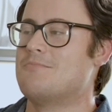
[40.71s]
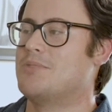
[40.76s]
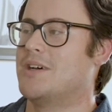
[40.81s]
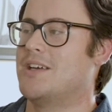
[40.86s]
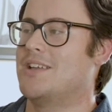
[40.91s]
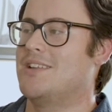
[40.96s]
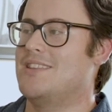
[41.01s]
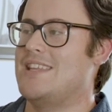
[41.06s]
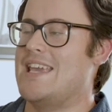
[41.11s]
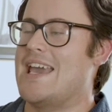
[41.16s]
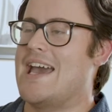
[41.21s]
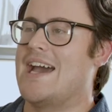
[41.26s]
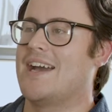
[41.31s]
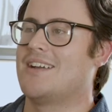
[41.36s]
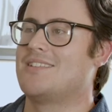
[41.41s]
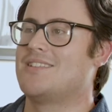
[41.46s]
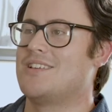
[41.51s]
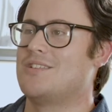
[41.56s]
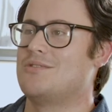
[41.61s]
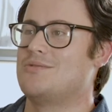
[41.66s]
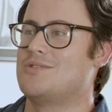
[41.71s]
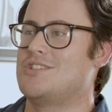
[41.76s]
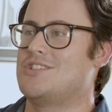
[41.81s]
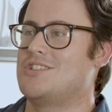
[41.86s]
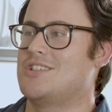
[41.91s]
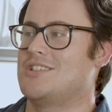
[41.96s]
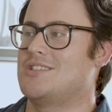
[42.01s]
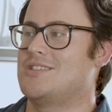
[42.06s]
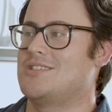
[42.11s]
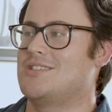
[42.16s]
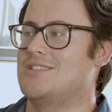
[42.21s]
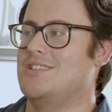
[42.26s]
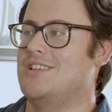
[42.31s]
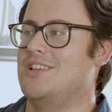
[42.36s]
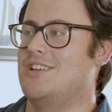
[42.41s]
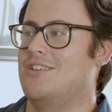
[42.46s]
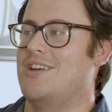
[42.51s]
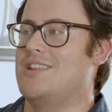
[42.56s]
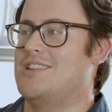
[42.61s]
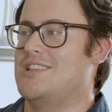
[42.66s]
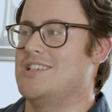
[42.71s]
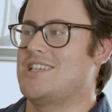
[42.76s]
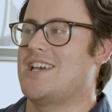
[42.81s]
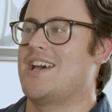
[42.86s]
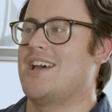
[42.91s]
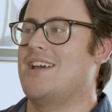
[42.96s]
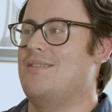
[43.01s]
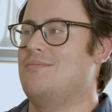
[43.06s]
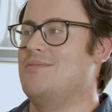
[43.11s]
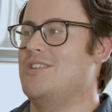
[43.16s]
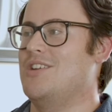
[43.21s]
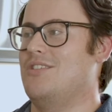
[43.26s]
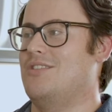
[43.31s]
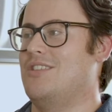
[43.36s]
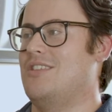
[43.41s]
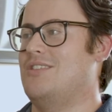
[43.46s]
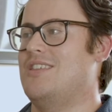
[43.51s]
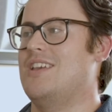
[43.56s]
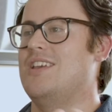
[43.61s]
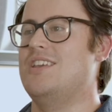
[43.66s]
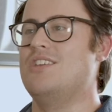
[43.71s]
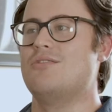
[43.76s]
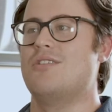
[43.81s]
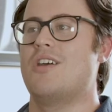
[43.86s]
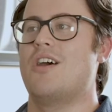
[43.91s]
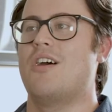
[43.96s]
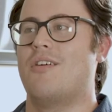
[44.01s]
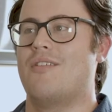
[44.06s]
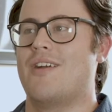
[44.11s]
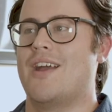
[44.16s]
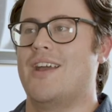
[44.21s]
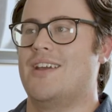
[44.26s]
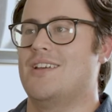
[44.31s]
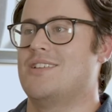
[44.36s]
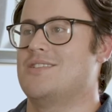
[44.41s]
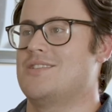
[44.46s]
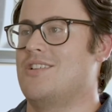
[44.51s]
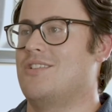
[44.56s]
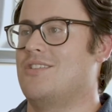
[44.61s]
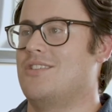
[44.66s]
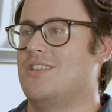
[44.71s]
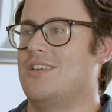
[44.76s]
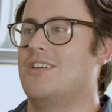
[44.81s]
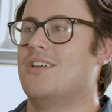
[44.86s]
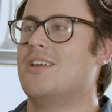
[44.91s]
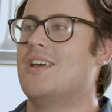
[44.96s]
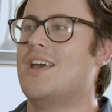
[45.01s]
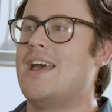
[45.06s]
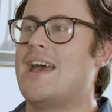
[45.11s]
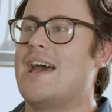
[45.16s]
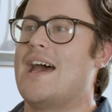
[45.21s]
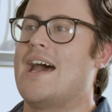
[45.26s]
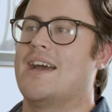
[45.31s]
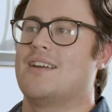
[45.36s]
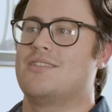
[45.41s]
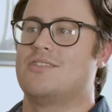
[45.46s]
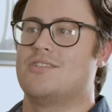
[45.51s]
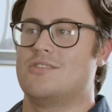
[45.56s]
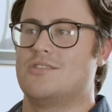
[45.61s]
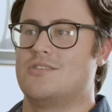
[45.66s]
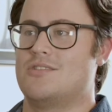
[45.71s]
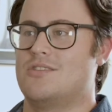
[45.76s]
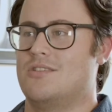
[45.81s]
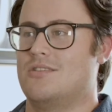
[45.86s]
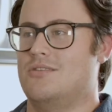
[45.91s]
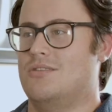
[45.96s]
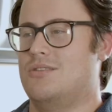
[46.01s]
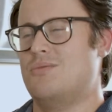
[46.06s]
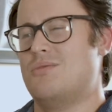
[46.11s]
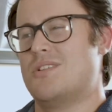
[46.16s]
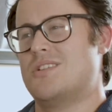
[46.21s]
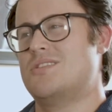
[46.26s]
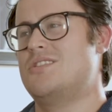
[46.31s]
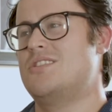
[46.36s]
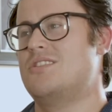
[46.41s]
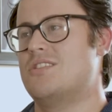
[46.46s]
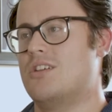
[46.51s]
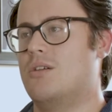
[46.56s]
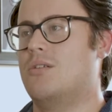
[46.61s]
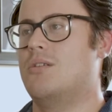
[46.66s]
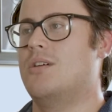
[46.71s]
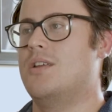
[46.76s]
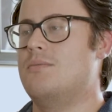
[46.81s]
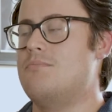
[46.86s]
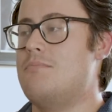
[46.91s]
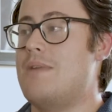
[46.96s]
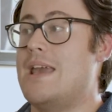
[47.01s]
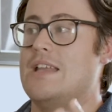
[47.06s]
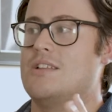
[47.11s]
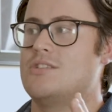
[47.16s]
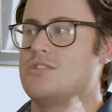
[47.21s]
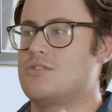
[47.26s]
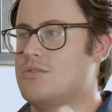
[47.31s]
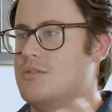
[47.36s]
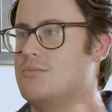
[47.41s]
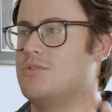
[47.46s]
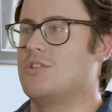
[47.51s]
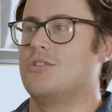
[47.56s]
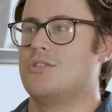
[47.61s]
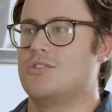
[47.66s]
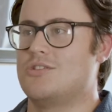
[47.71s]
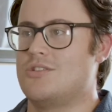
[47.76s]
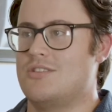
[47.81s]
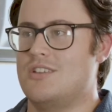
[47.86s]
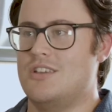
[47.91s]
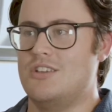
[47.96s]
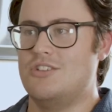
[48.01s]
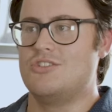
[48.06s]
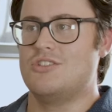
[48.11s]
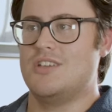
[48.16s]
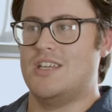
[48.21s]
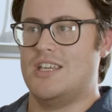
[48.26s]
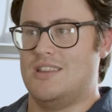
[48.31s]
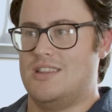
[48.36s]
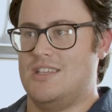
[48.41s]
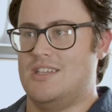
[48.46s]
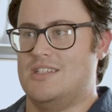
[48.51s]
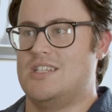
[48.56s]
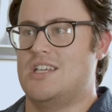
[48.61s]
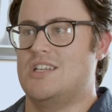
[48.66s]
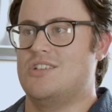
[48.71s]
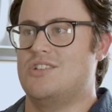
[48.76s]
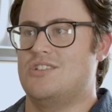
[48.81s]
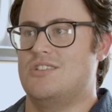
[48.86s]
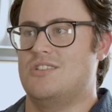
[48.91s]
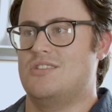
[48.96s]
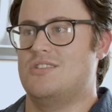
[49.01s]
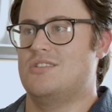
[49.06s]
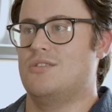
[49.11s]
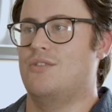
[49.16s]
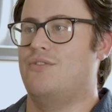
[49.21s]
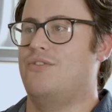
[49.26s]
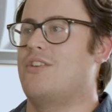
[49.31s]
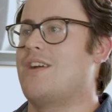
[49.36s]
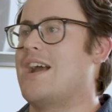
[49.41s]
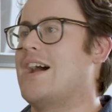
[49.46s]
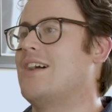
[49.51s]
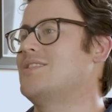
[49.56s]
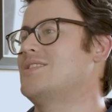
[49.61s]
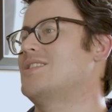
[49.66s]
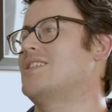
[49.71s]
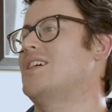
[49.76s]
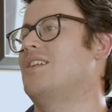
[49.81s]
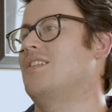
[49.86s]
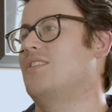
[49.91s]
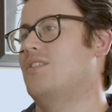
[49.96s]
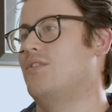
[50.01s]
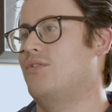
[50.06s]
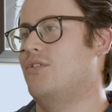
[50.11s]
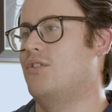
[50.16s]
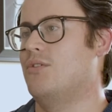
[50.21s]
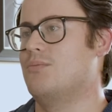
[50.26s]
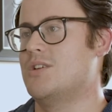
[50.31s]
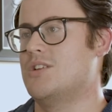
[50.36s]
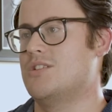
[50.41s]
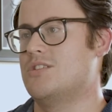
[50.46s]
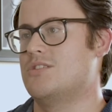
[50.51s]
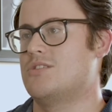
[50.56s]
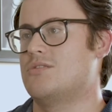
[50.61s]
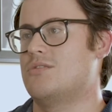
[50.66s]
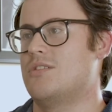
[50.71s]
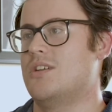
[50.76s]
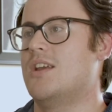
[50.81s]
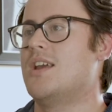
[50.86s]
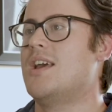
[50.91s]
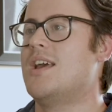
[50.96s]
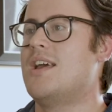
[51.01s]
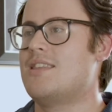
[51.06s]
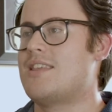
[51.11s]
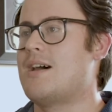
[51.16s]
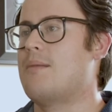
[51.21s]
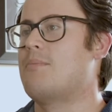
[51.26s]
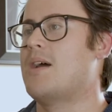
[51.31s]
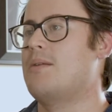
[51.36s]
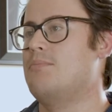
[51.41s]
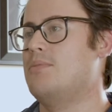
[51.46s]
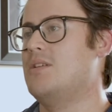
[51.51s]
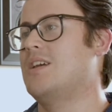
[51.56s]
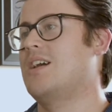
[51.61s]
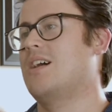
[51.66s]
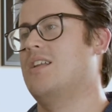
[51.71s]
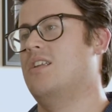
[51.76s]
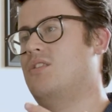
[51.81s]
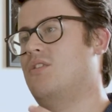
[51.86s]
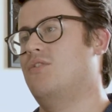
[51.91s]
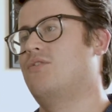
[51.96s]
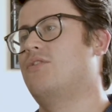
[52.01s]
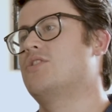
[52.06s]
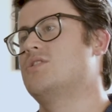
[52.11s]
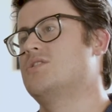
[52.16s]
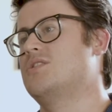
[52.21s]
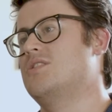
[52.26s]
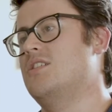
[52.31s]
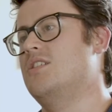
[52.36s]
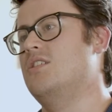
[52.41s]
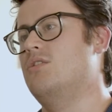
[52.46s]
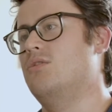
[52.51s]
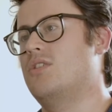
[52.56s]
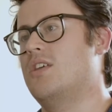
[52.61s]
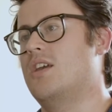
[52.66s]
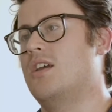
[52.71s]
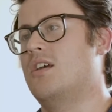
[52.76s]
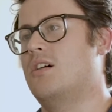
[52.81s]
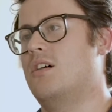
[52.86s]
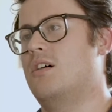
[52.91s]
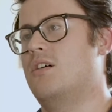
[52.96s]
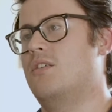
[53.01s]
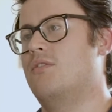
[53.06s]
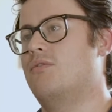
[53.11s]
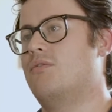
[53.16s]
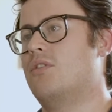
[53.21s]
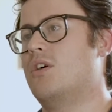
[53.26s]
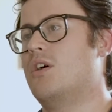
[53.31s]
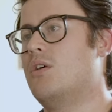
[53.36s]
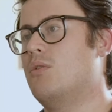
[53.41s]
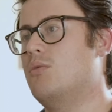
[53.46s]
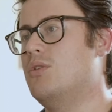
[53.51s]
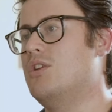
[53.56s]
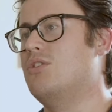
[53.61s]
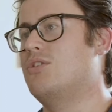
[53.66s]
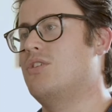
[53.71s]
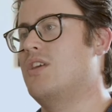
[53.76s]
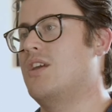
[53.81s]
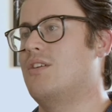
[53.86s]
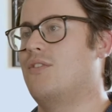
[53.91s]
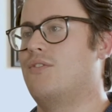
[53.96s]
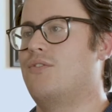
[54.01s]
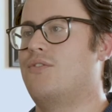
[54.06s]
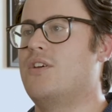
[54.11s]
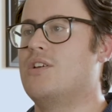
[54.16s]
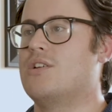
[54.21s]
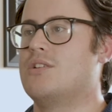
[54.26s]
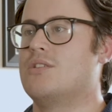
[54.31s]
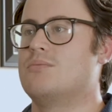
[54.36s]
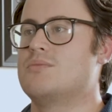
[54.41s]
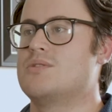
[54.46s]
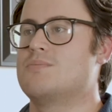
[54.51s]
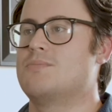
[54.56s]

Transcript: But the acting was just, you know, at the time, you know, the thing you know, right? Because all the actors are the ones, you know, in mainstream culture that usually get the attention. So if you're outside of the film industry, that might be kind of the first thing you think of when you think of films.